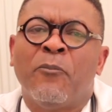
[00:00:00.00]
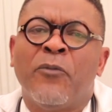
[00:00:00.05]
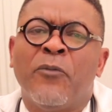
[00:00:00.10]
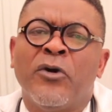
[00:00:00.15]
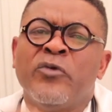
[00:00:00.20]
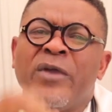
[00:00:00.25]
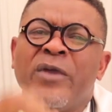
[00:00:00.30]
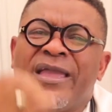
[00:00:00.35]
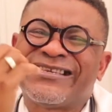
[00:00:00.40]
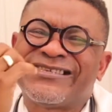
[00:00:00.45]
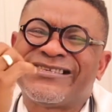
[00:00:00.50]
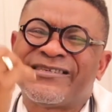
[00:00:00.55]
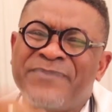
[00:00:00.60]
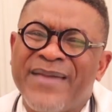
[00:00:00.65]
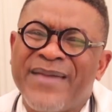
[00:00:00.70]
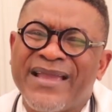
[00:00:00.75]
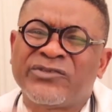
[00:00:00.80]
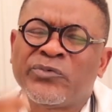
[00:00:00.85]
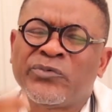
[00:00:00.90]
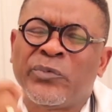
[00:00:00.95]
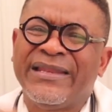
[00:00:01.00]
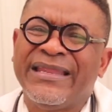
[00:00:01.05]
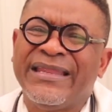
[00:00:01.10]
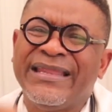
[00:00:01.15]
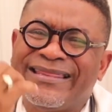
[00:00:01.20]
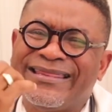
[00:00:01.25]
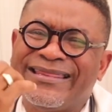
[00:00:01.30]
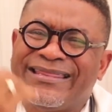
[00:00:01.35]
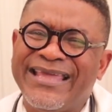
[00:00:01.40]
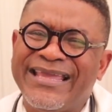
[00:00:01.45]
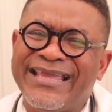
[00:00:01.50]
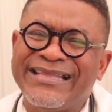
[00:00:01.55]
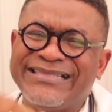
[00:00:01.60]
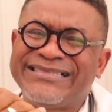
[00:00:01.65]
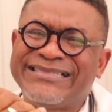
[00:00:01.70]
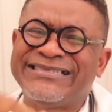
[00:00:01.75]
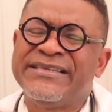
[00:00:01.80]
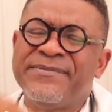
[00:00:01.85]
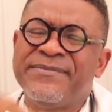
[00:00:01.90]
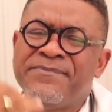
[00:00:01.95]
But you expect within
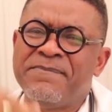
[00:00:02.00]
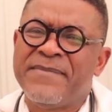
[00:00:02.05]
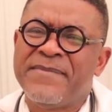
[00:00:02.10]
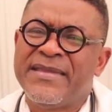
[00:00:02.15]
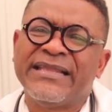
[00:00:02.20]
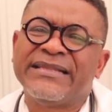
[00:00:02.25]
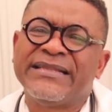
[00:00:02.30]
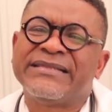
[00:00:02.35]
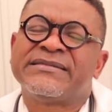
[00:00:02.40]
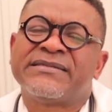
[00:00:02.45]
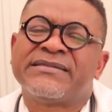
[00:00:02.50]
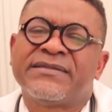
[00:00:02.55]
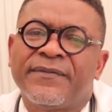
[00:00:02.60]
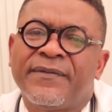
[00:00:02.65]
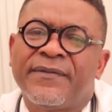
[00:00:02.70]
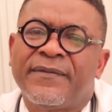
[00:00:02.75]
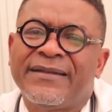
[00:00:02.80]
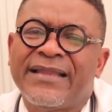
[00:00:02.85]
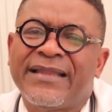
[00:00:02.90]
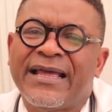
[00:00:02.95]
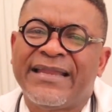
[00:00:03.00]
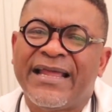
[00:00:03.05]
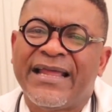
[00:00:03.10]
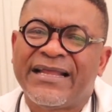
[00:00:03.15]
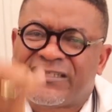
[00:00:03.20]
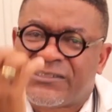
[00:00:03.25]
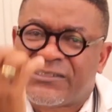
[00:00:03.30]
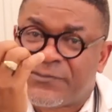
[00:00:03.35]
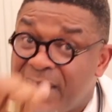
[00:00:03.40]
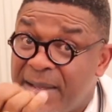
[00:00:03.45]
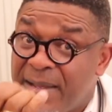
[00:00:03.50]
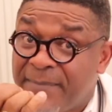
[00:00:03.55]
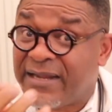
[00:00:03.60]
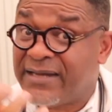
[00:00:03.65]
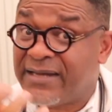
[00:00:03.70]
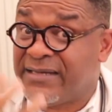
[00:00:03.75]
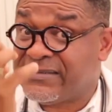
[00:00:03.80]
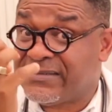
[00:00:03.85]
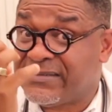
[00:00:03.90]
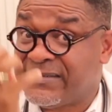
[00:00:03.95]
30 minutes that sperm
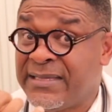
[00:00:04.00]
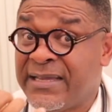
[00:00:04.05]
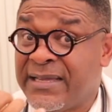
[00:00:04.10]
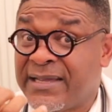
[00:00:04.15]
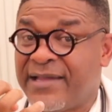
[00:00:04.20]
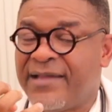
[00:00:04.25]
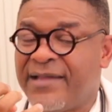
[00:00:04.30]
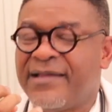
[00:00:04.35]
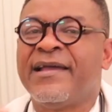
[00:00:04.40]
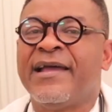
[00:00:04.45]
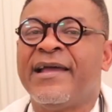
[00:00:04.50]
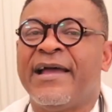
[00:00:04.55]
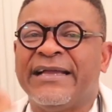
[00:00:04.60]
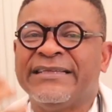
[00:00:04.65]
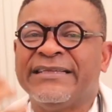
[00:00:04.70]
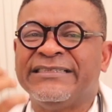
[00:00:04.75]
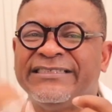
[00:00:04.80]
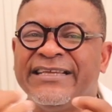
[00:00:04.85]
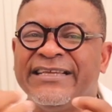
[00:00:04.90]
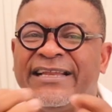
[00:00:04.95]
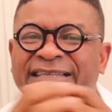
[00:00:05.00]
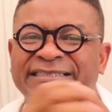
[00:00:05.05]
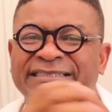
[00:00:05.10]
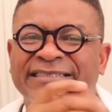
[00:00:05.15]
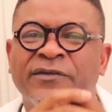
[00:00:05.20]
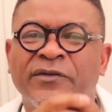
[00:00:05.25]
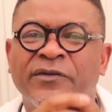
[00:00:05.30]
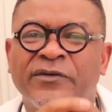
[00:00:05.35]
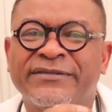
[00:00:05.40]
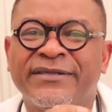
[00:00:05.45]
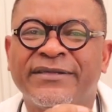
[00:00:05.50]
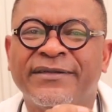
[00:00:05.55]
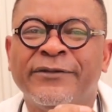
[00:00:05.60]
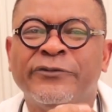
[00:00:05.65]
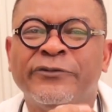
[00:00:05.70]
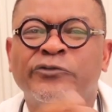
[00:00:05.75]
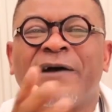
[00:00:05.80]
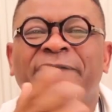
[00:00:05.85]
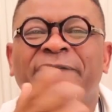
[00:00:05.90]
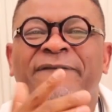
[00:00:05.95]
that is thick and gelatinous
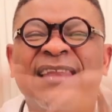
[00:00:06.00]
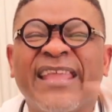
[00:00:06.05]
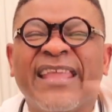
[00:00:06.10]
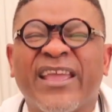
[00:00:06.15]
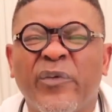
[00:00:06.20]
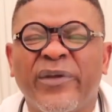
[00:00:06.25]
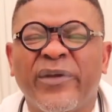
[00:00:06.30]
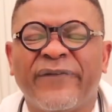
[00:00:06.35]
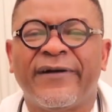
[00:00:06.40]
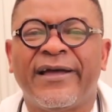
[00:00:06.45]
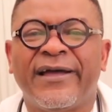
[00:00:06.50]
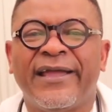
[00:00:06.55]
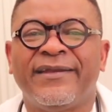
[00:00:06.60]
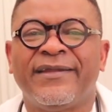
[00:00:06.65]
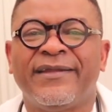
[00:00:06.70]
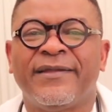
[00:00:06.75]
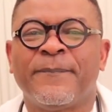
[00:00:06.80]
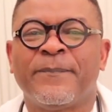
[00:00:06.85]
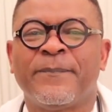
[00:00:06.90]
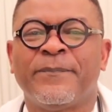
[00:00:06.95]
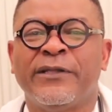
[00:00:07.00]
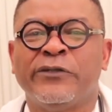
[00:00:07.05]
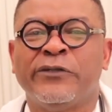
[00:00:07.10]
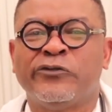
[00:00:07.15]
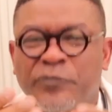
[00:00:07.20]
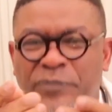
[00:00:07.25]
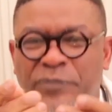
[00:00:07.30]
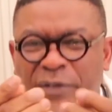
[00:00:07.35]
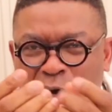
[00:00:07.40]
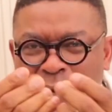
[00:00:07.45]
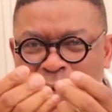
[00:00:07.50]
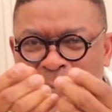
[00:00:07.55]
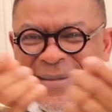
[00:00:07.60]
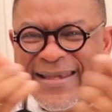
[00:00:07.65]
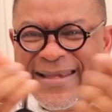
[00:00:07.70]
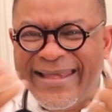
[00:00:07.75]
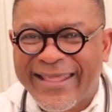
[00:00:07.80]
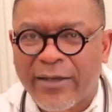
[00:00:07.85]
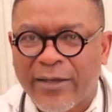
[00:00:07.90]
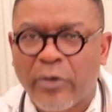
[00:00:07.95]
should have liquefied. It should
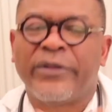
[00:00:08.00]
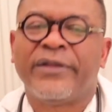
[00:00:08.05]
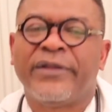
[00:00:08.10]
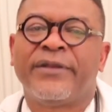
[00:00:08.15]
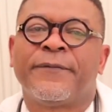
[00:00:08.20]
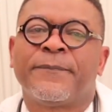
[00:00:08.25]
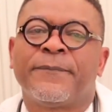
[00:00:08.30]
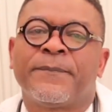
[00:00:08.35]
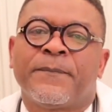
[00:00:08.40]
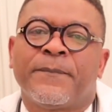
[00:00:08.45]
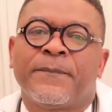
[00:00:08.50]
become liquid.